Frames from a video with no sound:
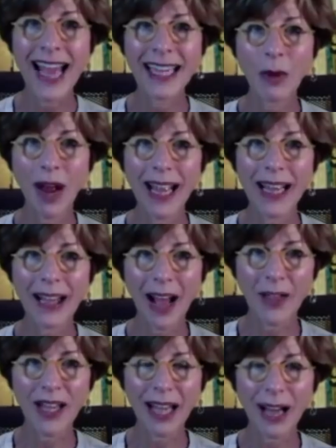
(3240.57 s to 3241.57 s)
Anyway,
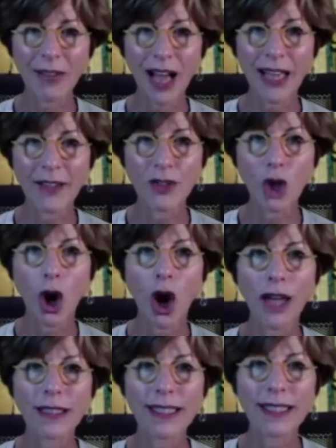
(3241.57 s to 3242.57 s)
I think I've kind of
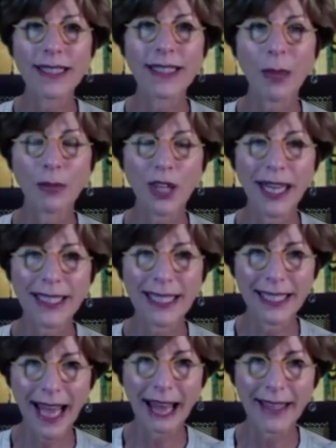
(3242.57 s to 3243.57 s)
talked this subject
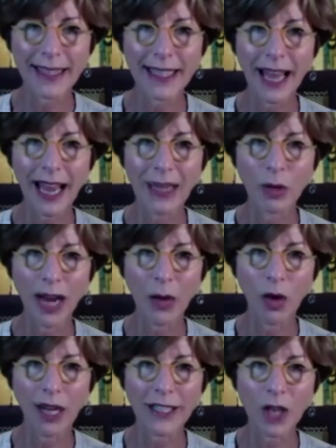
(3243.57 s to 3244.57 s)
to death tonight, what I
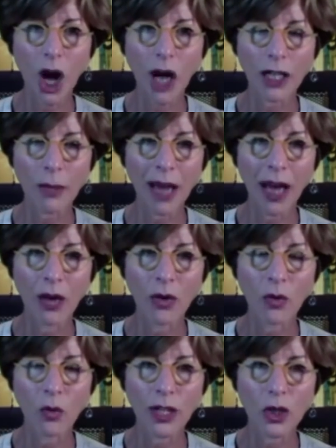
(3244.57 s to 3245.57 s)
want to talk
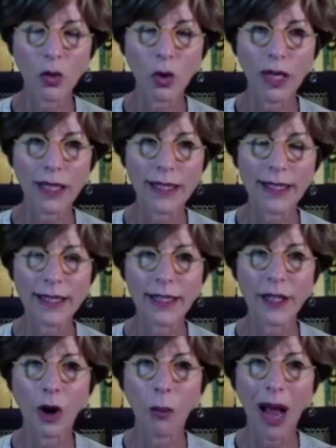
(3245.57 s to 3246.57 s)
about, which was,
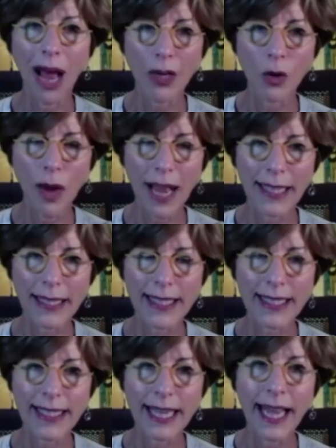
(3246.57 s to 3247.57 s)
my
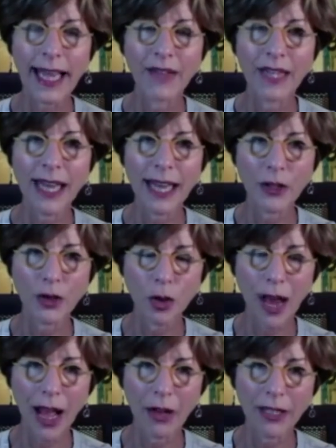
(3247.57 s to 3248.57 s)
arrest and the net
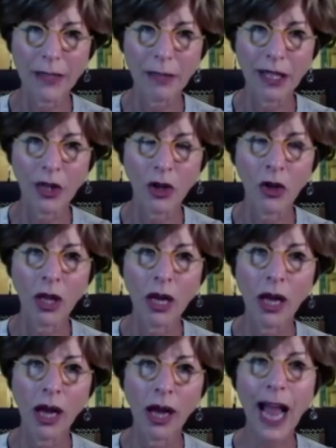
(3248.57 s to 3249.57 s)
neutrality bill.
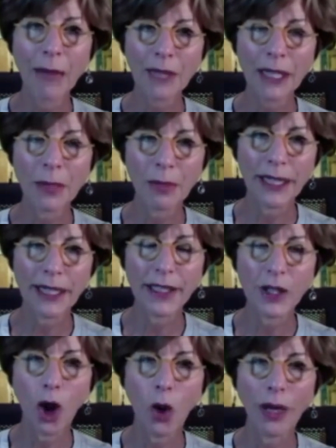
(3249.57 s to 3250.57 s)
I'm going to be
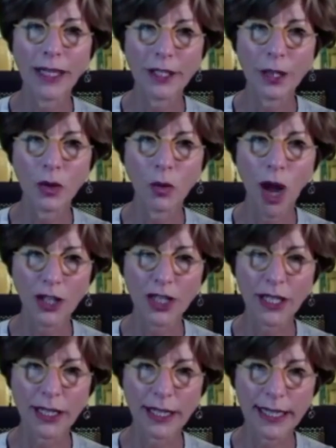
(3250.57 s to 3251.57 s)
going to
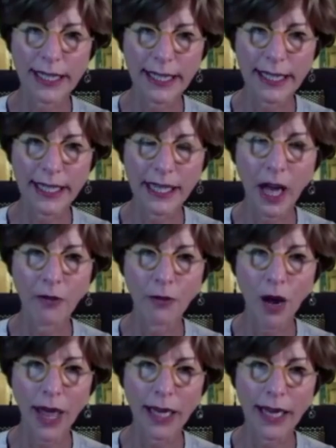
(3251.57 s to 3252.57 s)
Washington, D.C. on
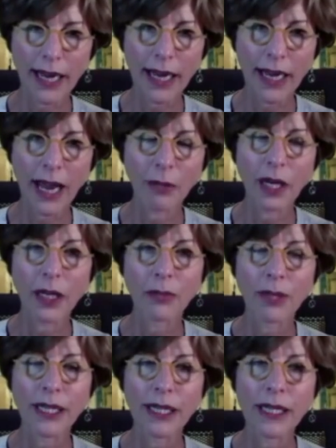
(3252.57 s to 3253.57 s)
Friday. I'm going to
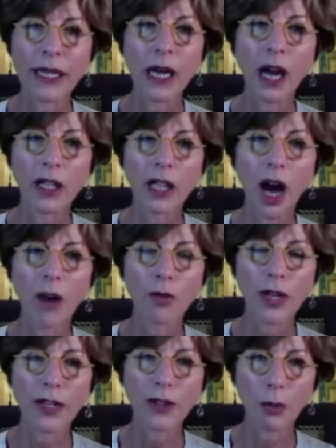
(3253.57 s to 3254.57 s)
be
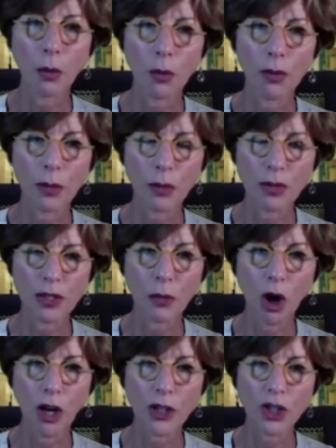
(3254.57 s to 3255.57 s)
covering the Poor People's
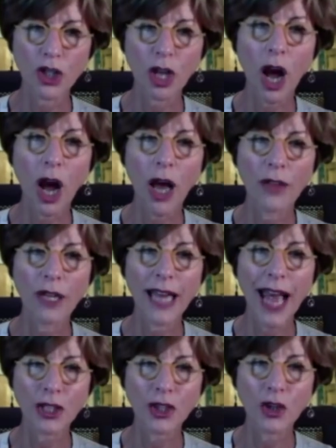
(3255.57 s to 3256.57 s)
March on the
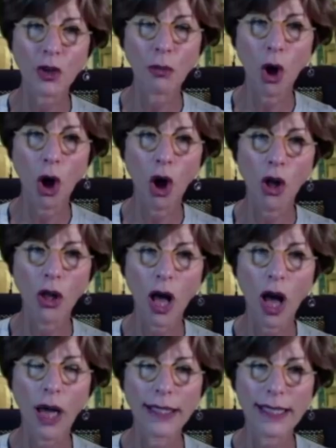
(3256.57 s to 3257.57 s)
National Mall
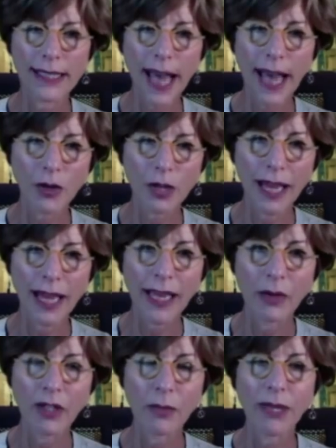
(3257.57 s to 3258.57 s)
on
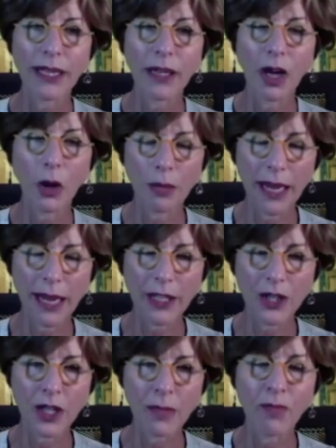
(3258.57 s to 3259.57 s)
Saturday with the big
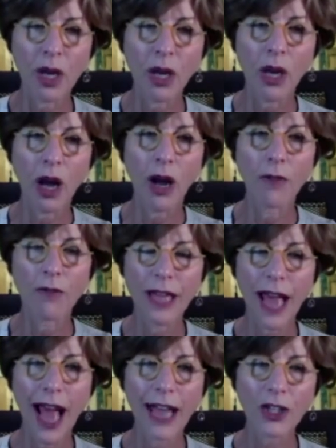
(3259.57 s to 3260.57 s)
culmination of
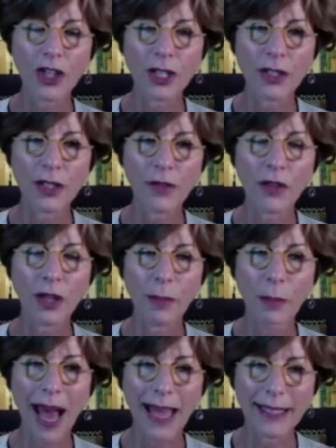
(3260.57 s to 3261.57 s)
the actions for the
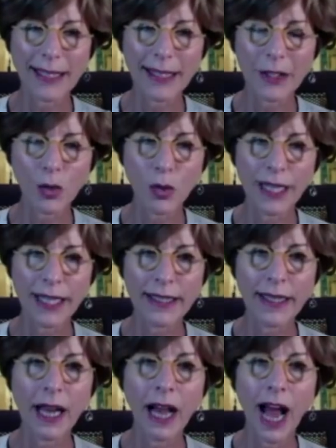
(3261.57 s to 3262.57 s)
past 6
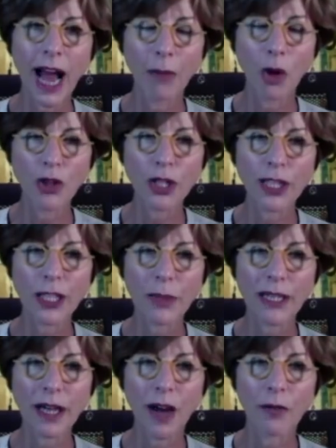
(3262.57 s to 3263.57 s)
weeks. I'm also going to
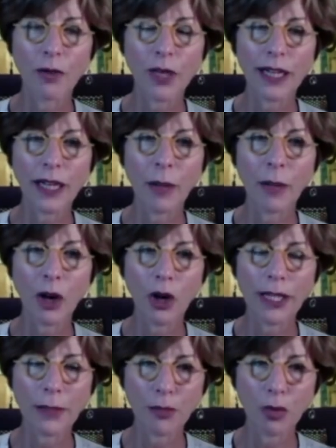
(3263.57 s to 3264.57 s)
be covering
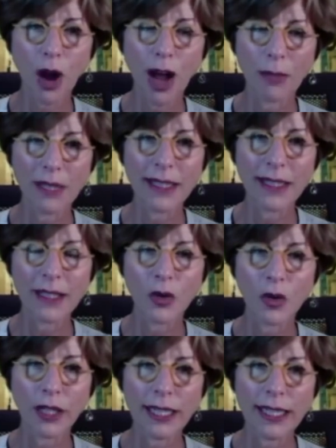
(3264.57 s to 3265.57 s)
American Promise as an
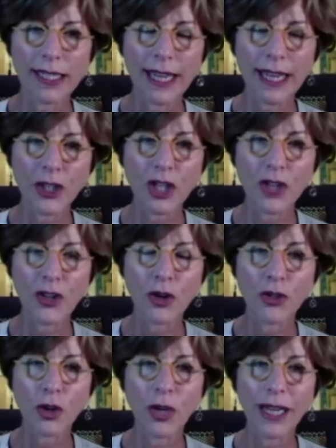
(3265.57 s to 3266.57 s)
organization.
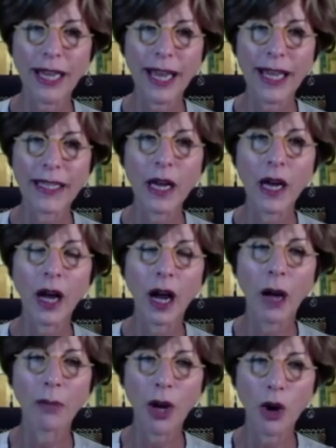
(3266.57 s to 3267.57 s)
They're doing a
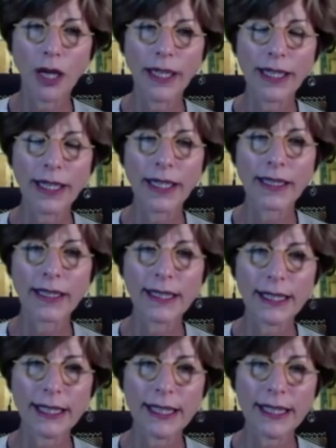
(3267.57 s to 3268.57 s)
American
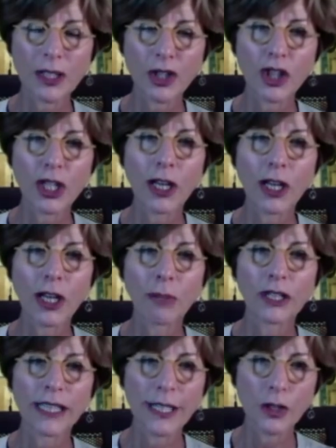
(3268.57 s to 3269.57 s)
Citizenship
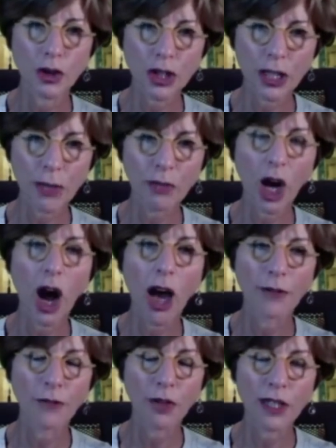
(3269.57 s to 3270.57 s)
Leadership
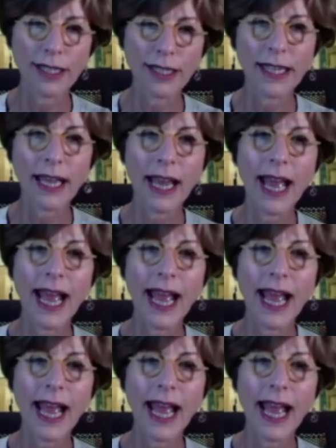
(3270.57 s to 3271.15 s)
Conference.